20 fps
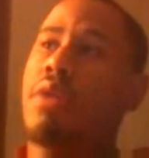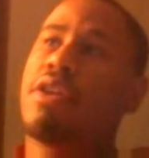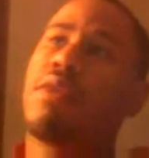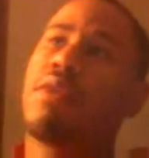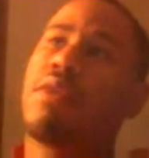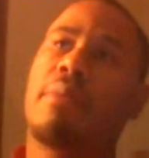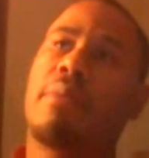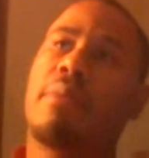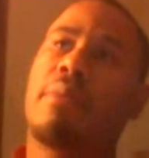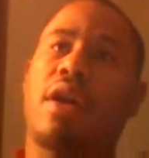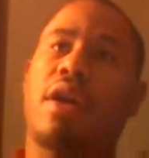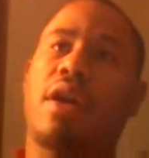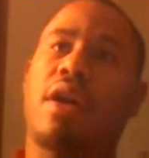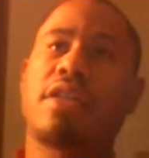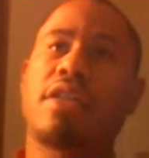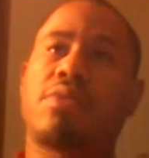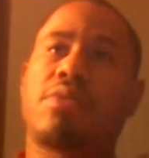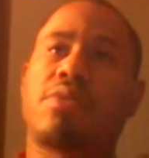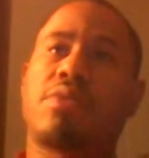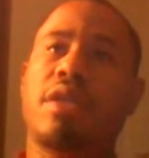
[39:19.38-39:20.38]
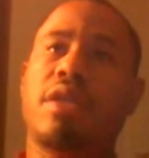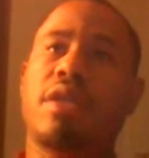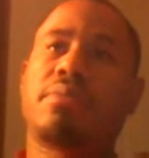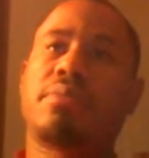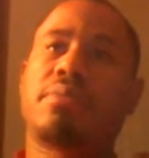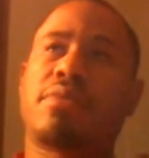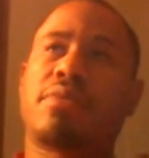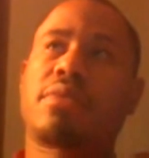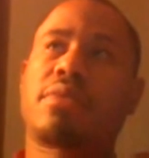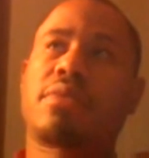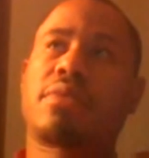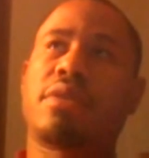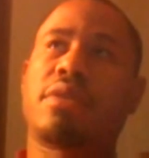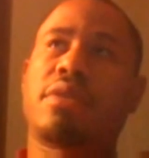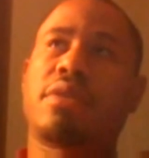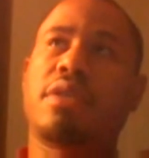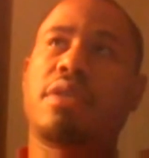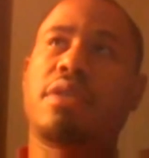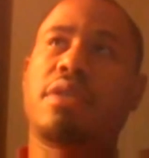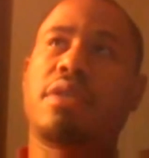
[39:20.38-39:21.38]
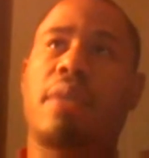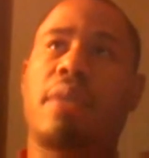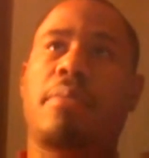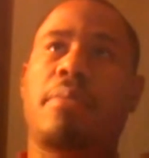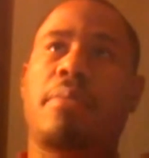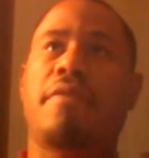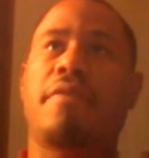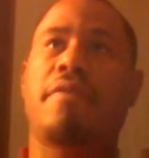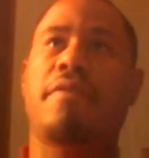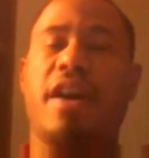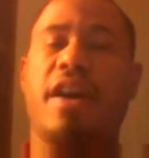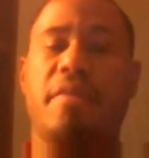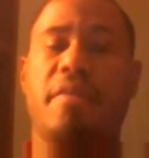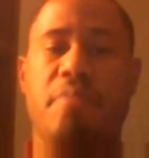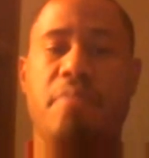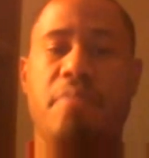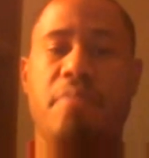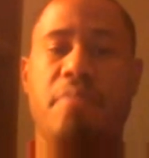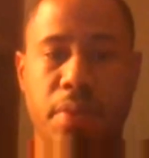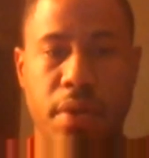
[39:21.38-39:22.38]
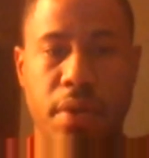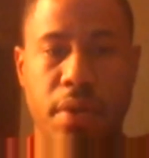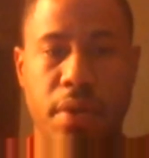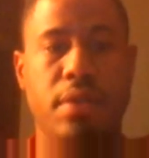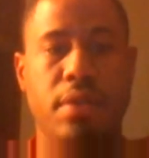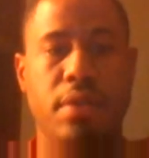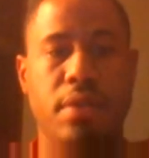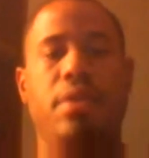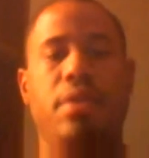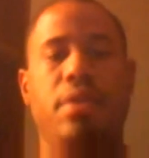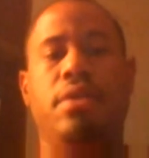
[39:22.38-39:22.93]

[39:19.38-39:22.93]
Did a webinar last week, had about 5 people